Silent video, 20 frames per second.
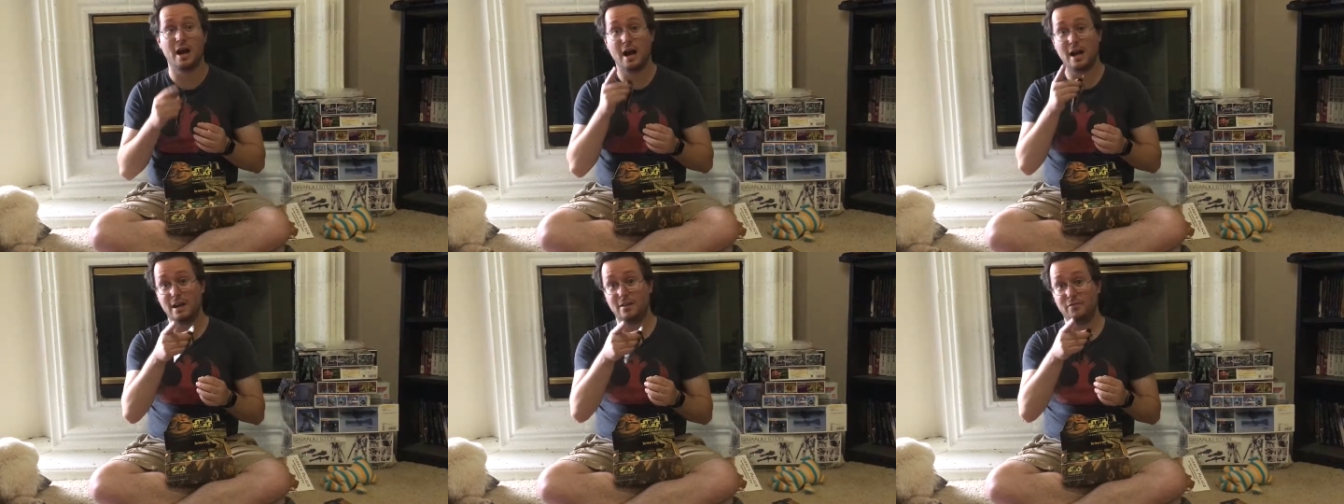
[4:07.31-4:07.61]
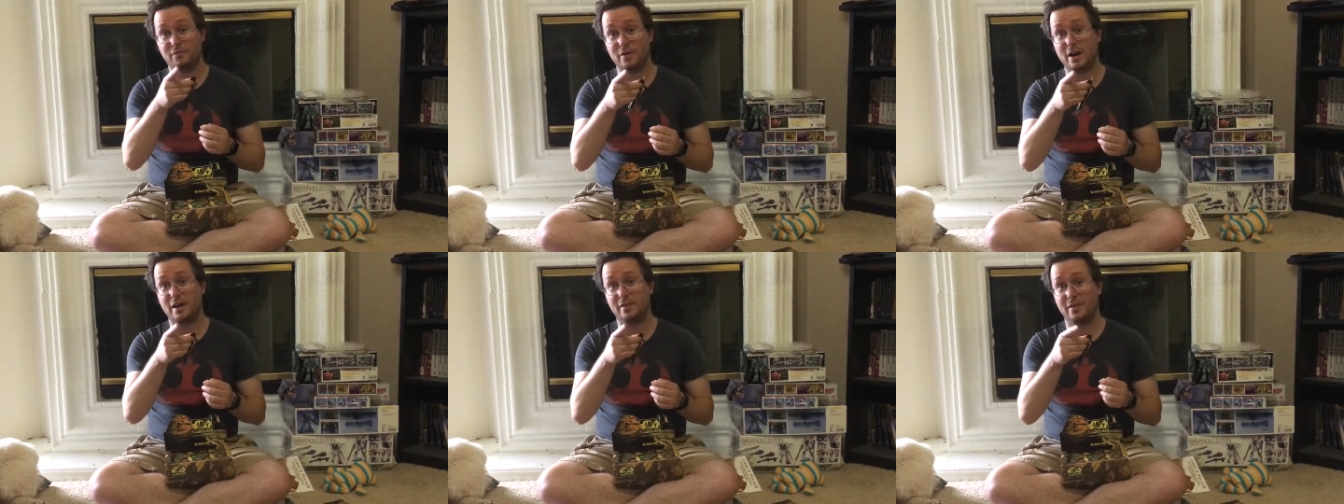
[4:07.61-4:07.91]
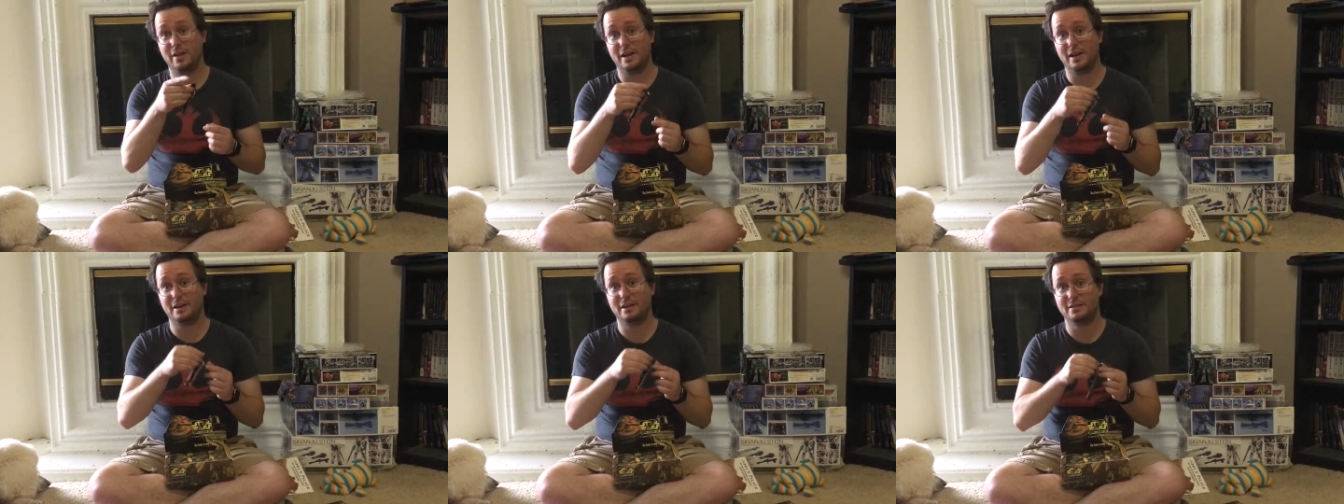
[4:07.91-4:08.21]
I can find
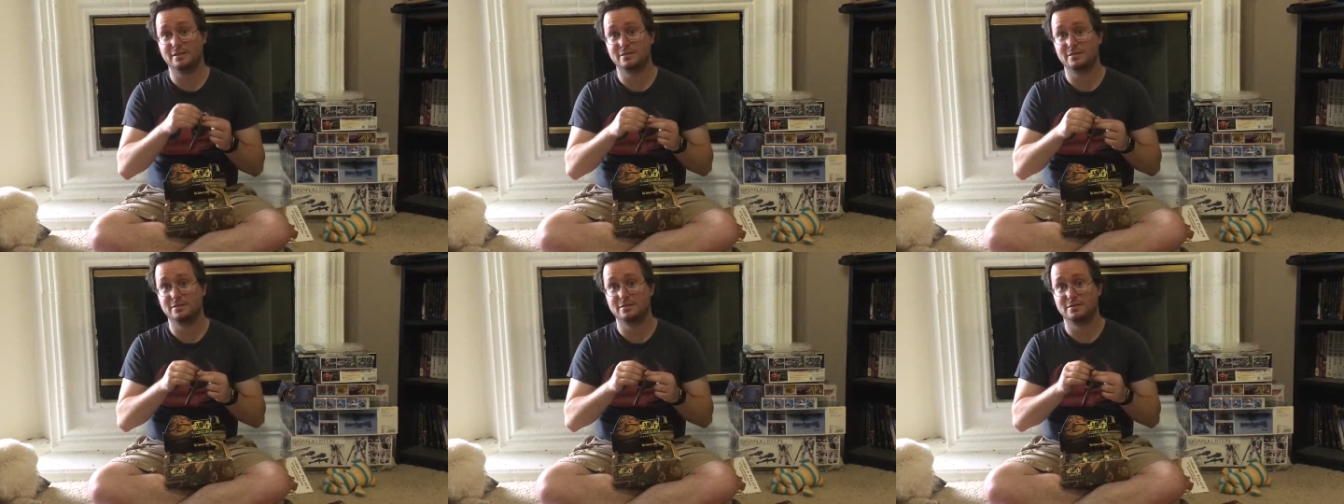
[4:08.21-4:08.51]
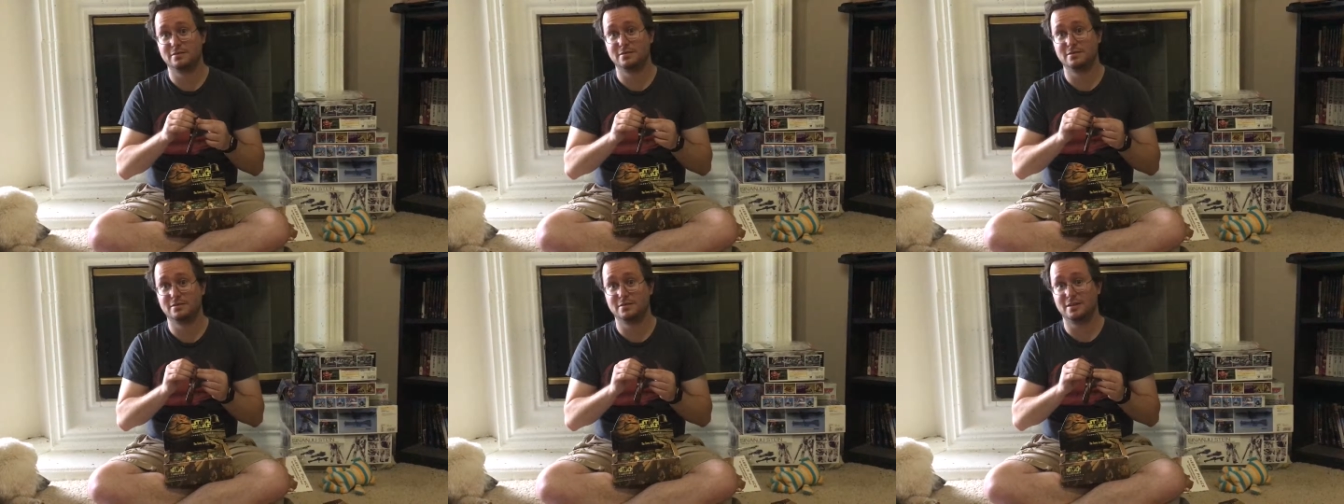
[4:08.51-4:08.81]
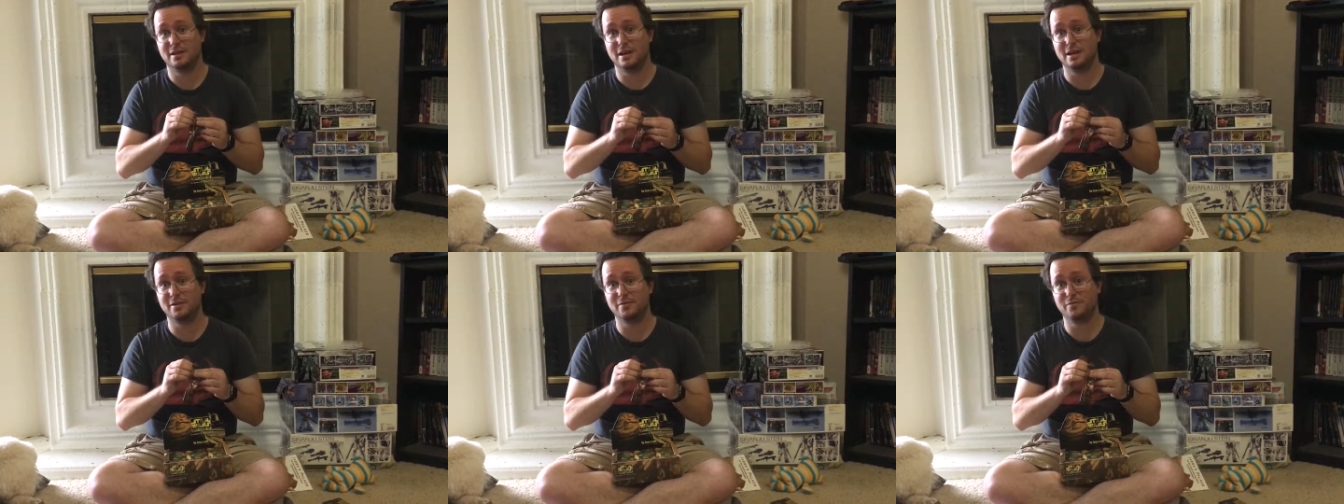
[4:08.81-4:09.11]
that.
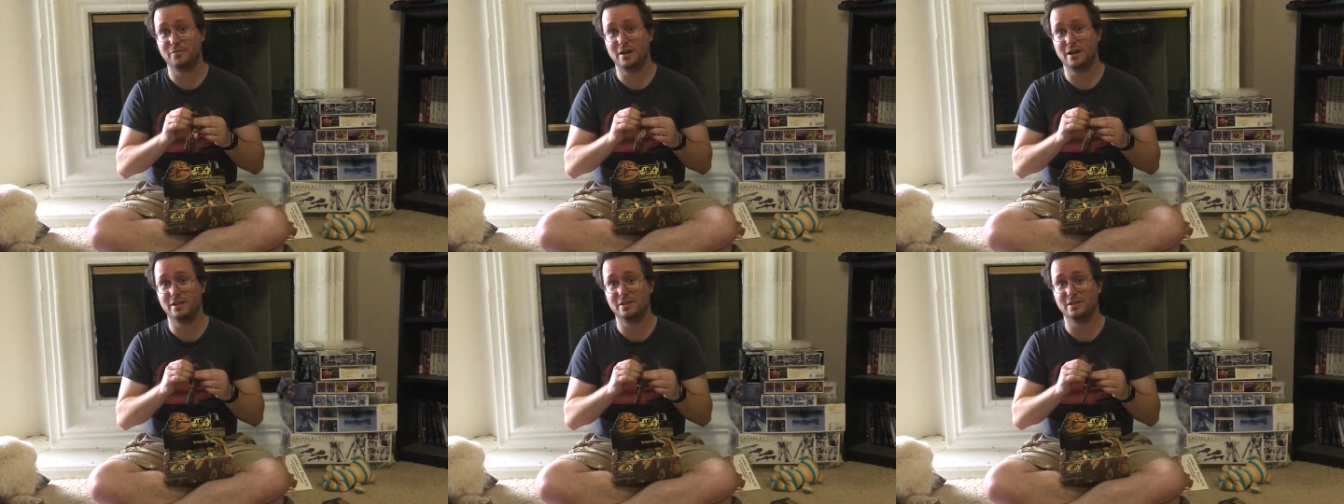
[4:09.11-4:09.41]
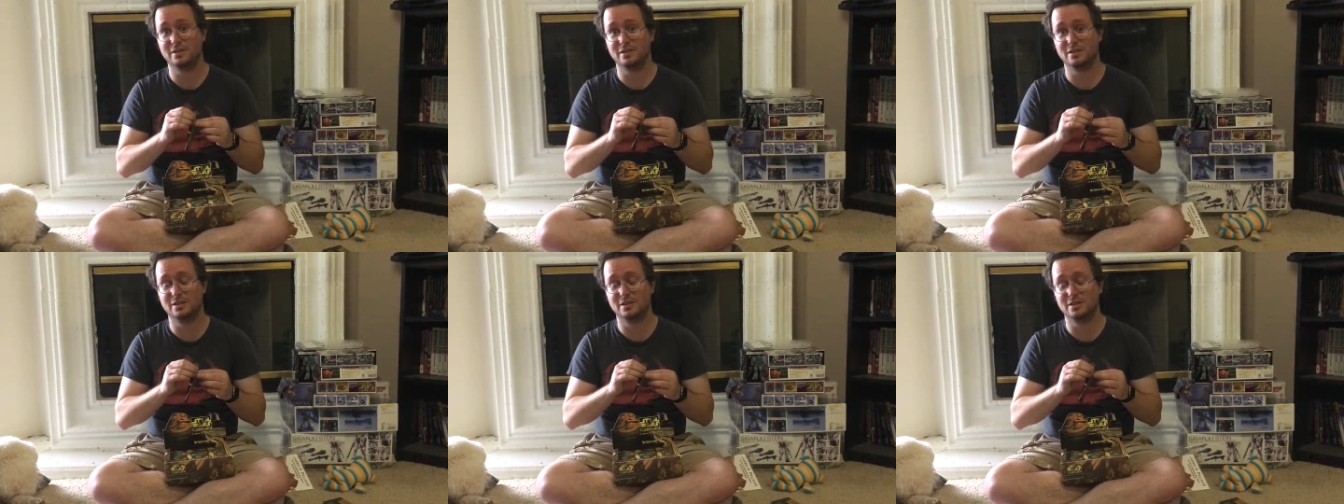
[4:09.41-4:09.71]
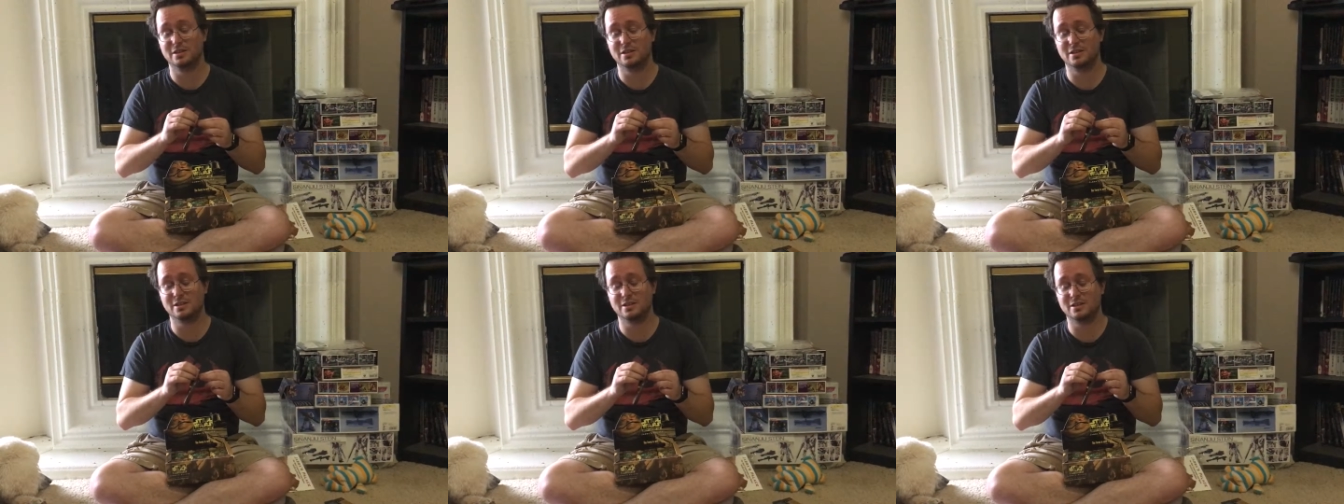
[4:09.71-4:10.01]
I can find
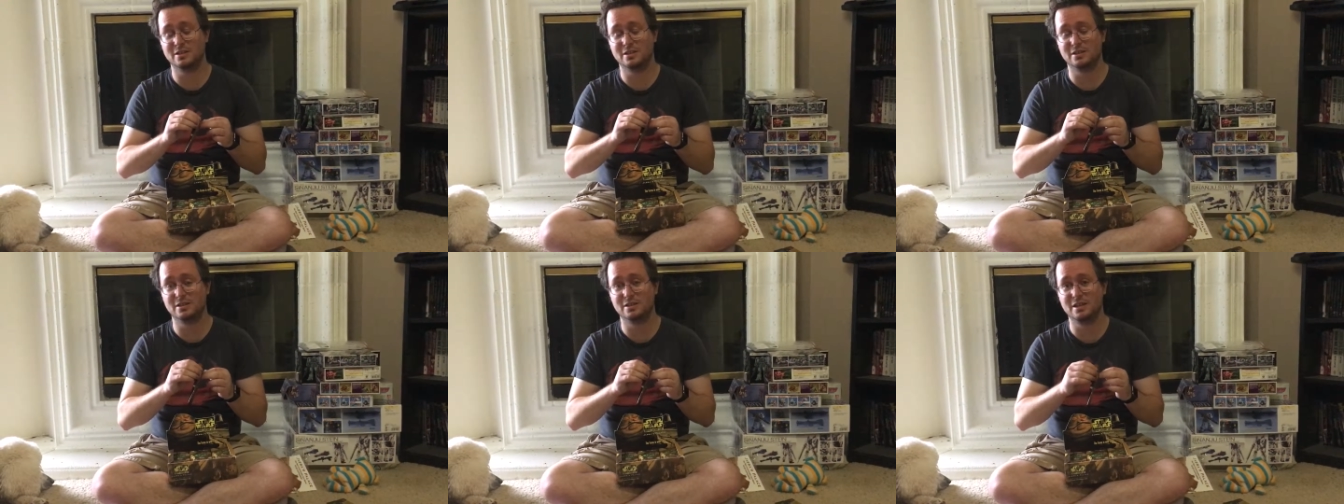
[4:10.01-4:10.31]
the